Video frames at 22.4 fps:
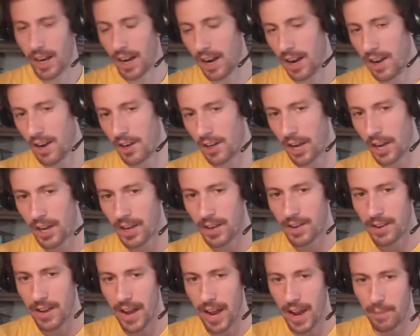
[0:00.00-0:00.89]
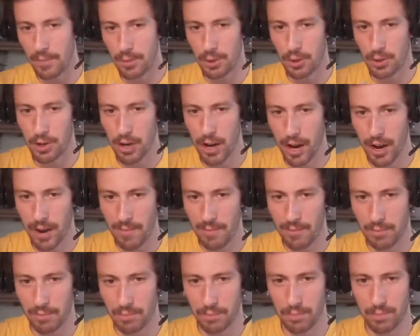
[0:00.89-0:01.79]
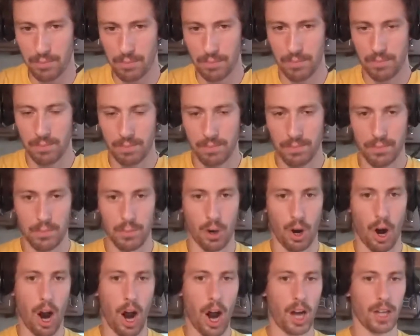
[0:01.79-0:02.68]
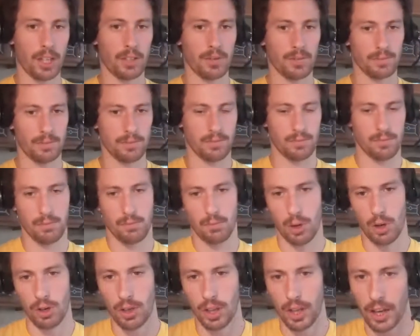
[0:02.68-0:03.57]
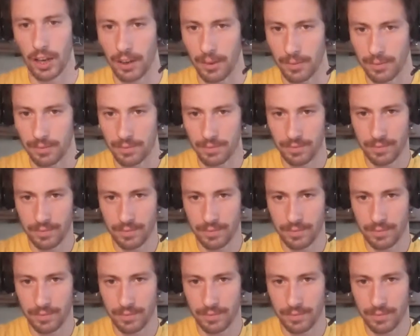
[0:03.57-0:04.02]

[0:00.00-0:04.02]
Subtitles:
Okay, Amsterdam, Prague, Berlin.